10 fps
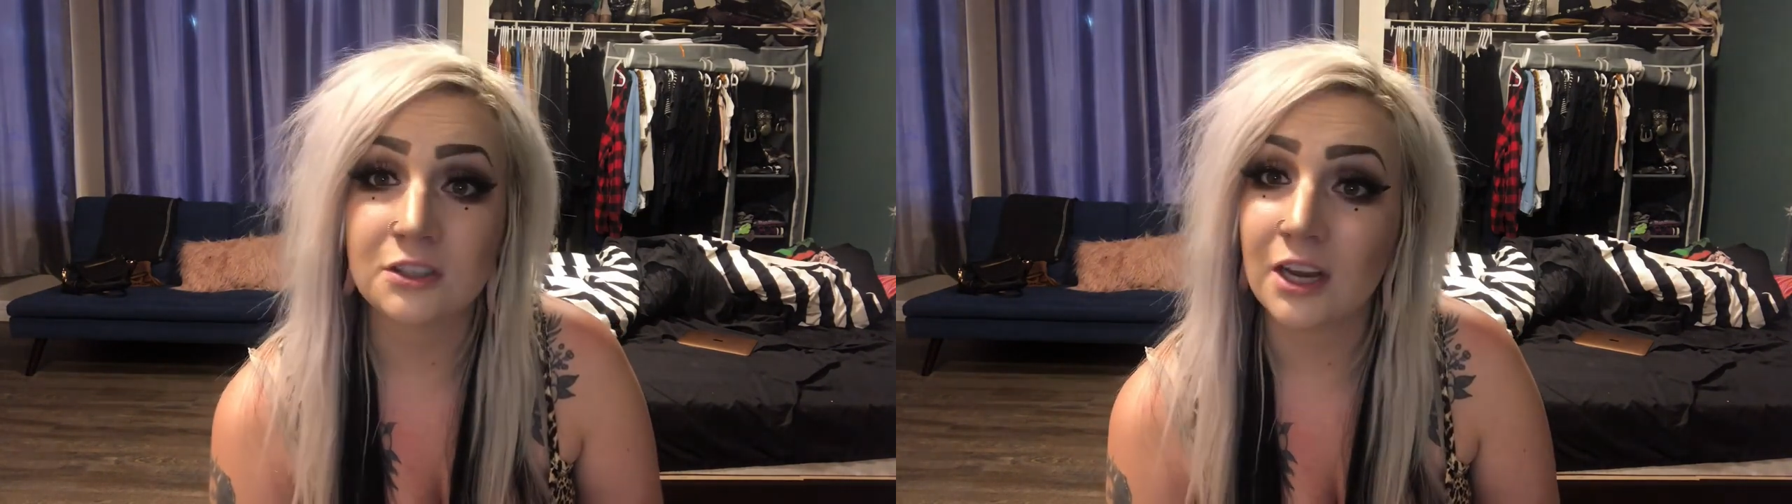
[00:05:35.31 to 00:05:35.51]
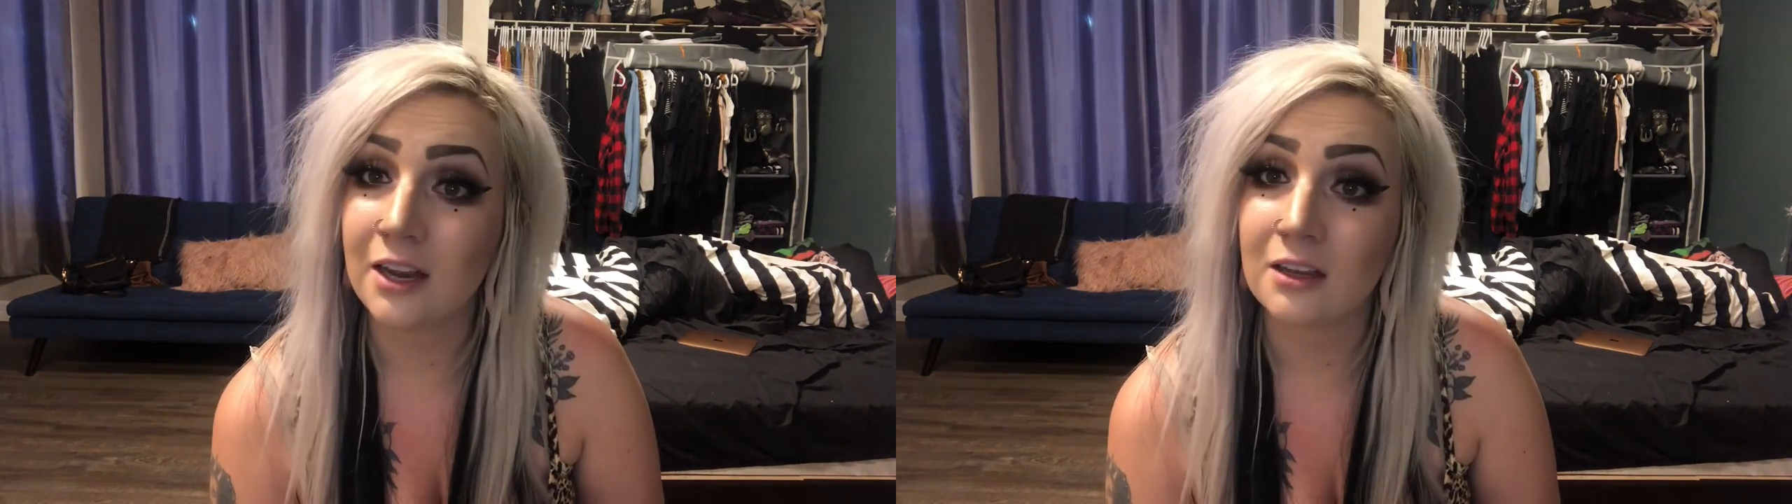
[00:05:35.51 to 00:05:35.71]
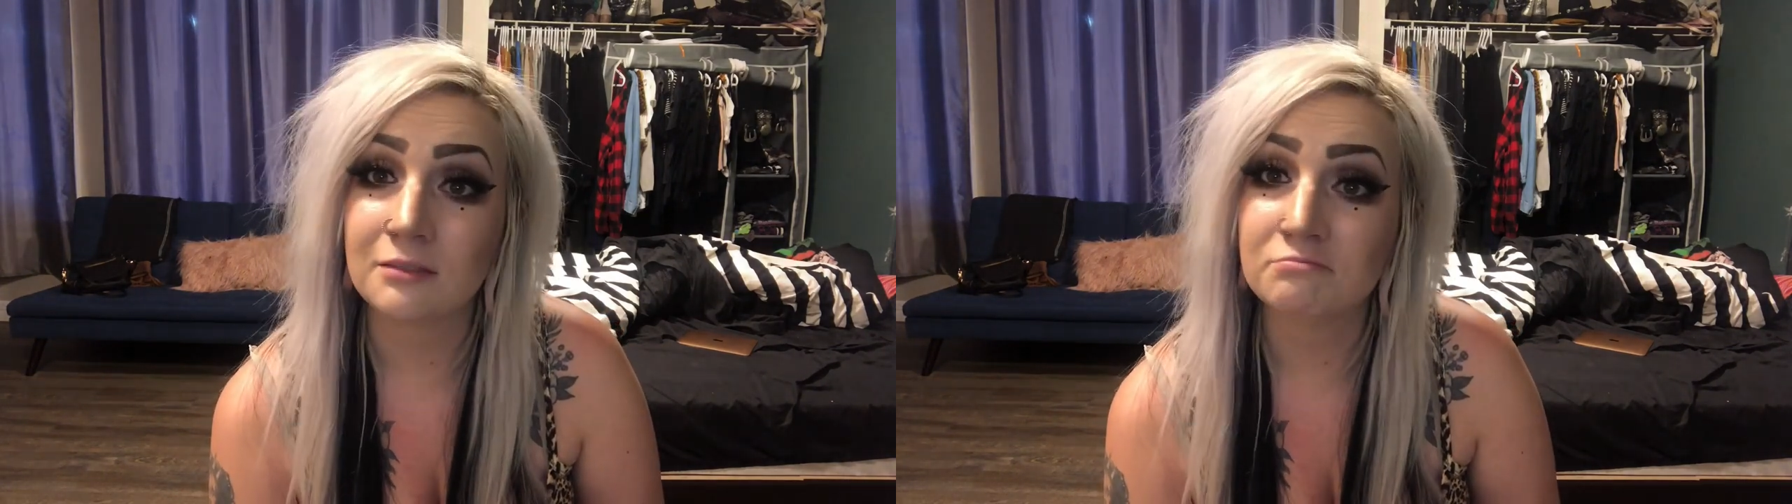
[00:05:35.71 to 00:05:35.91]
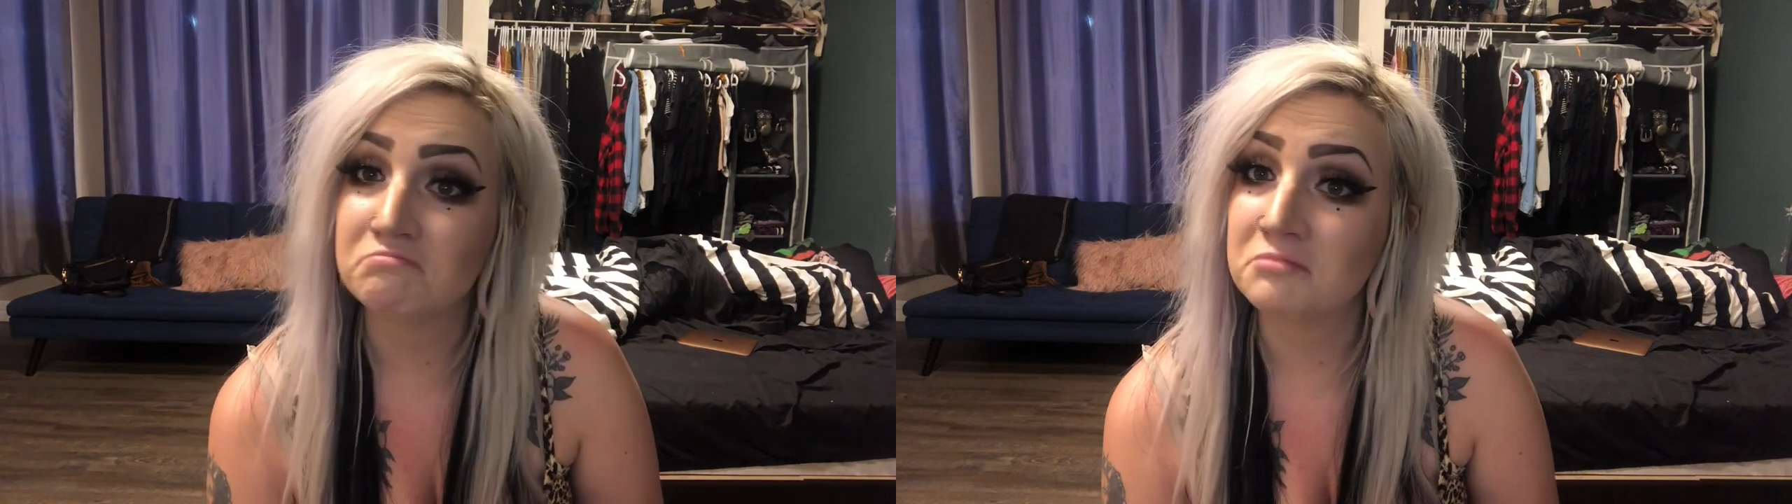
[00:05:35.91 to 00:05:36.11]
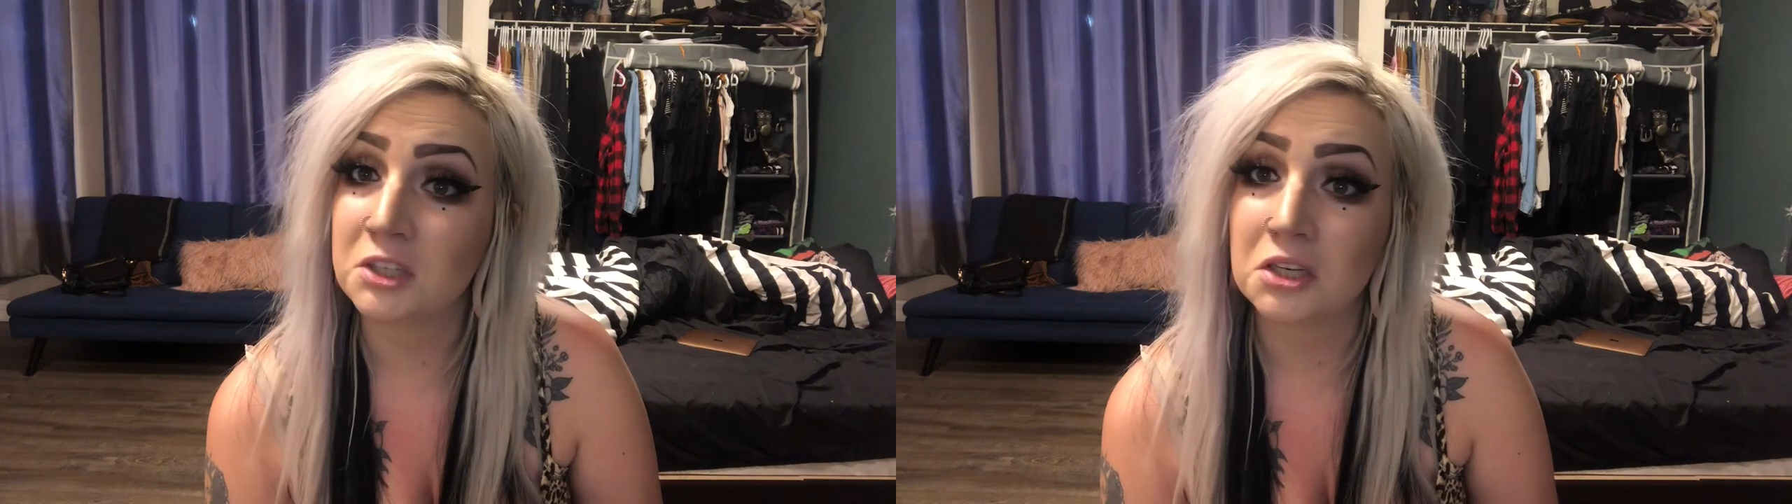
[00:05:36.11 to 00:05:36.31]
Can't,
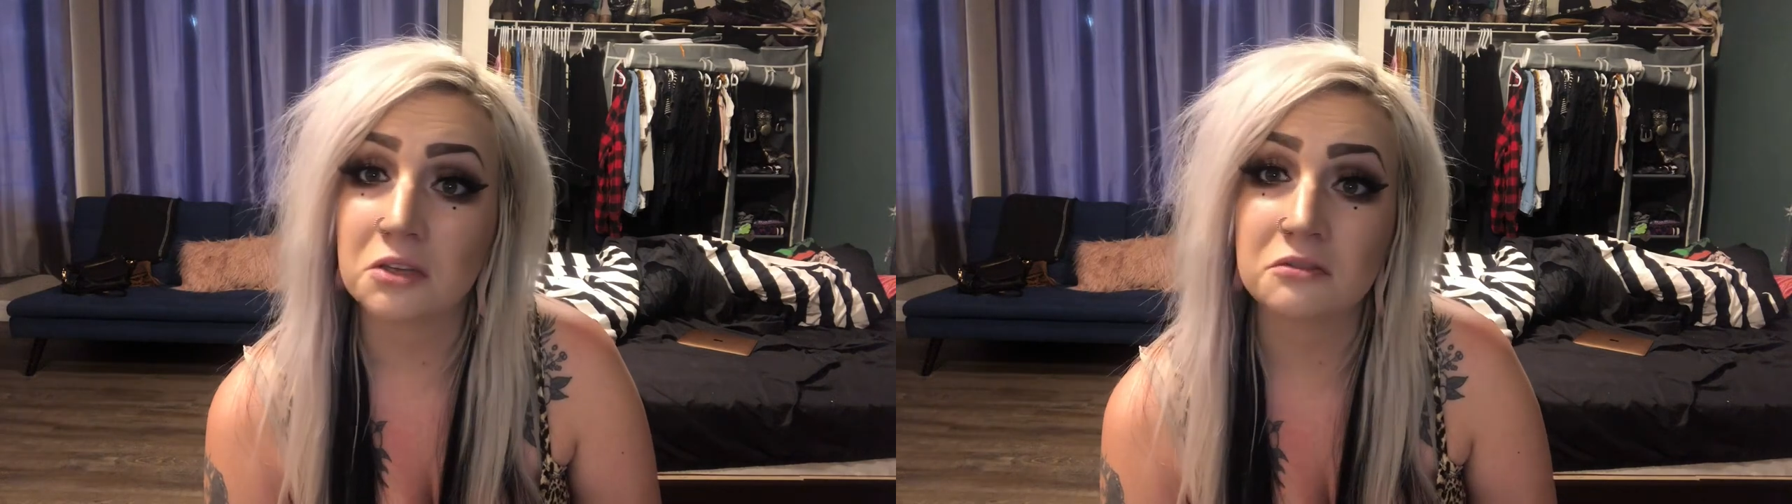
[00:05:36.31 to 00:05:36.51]
you know,